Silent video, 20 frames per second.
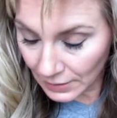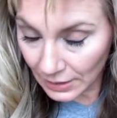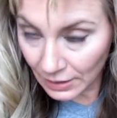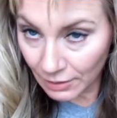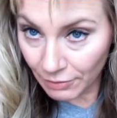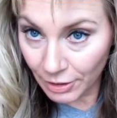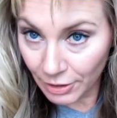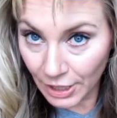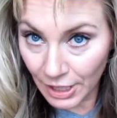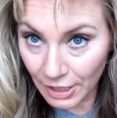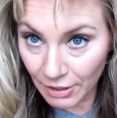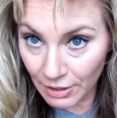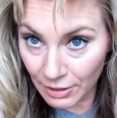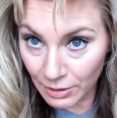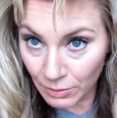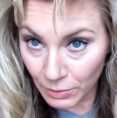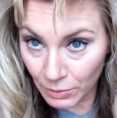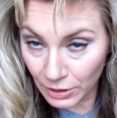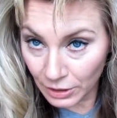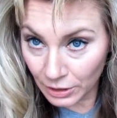If your hair
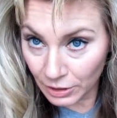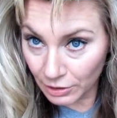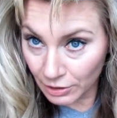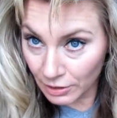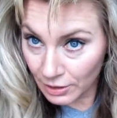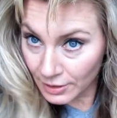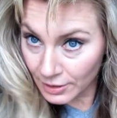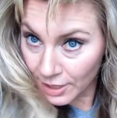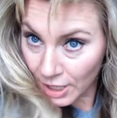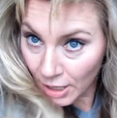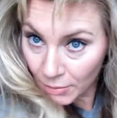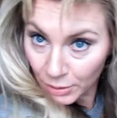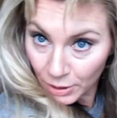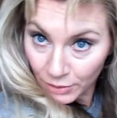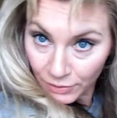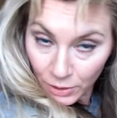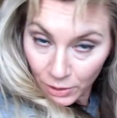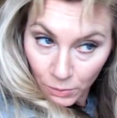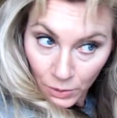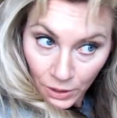doesn't want to curl on top, or
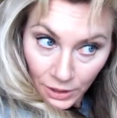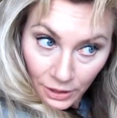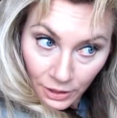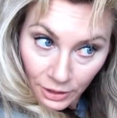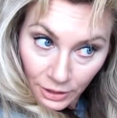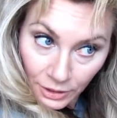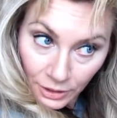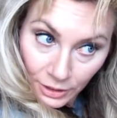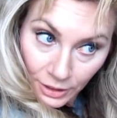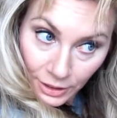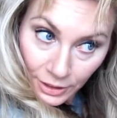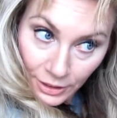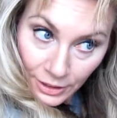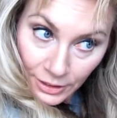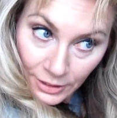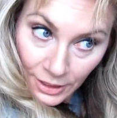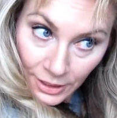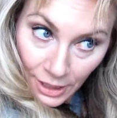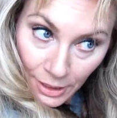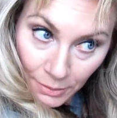if you want it curlier
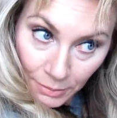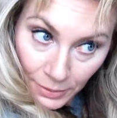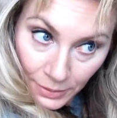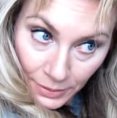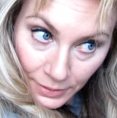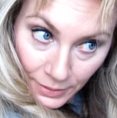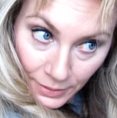on top,